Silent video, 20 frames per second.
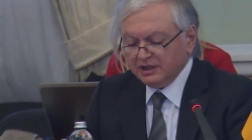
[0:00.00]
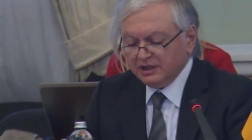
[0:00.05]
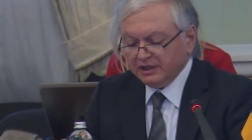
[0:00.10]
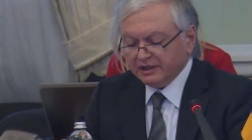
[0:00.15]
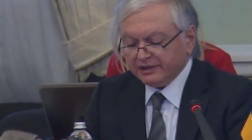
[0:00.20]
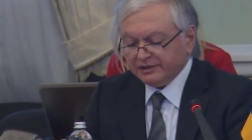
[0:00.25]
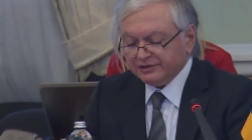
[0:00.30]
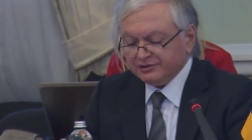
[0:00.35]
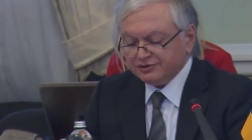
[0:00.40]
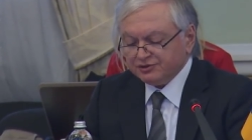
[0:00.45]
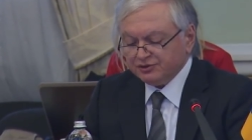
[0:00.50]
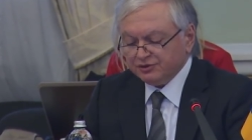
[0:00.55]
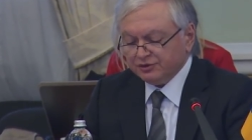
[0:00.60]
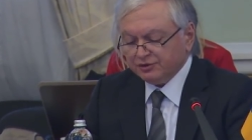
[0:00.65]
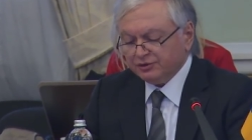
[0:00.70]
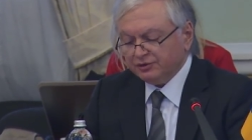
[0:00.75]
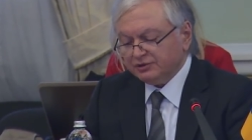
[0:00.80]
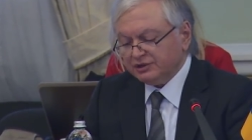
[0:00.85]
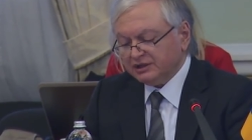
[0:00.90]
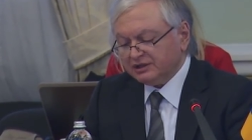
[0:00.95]
I can assure
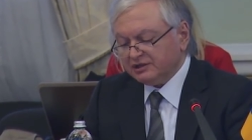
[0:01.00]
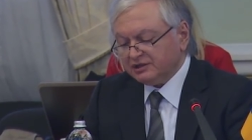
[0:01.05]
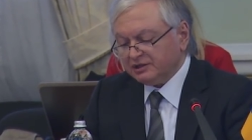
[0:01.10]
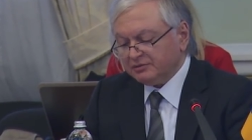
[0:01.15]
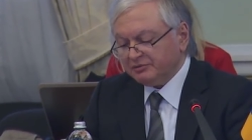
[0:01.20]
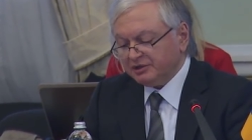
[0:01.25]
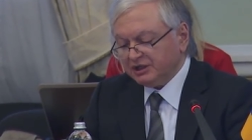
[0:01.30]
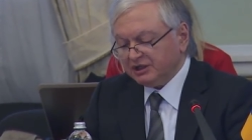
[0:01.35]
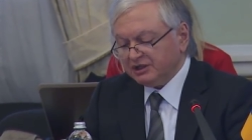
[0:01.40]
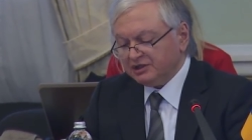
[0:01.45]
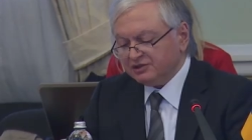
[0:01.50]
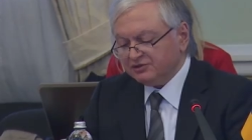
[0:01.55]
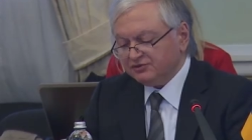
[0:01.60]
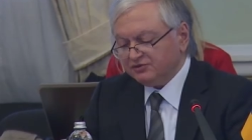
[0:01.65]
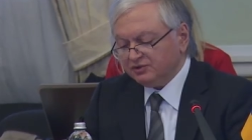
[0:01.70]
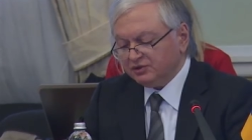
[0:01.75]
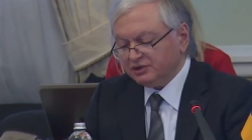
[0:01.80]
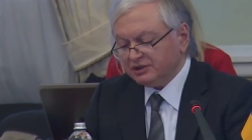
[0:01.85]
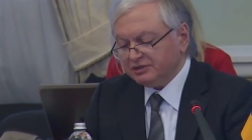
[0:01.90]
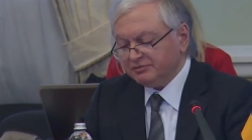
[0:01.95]
you that Armenia is
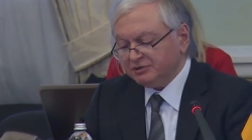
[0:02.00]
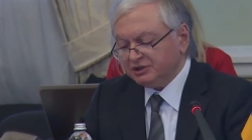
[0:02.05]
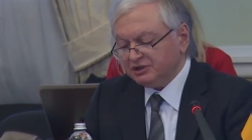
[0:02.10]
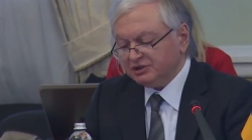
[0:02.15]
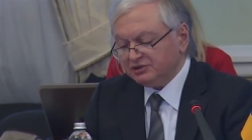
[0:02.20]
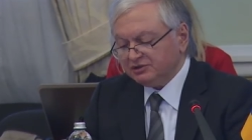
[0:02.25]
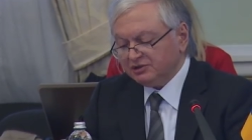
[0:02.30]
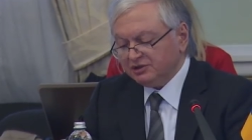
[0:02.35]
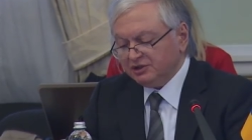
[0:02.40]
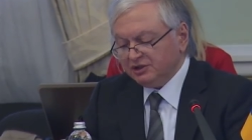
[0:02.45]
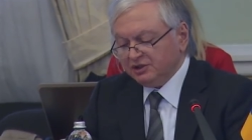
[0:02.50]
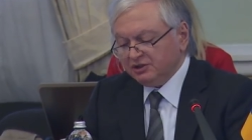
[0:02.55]
fully committed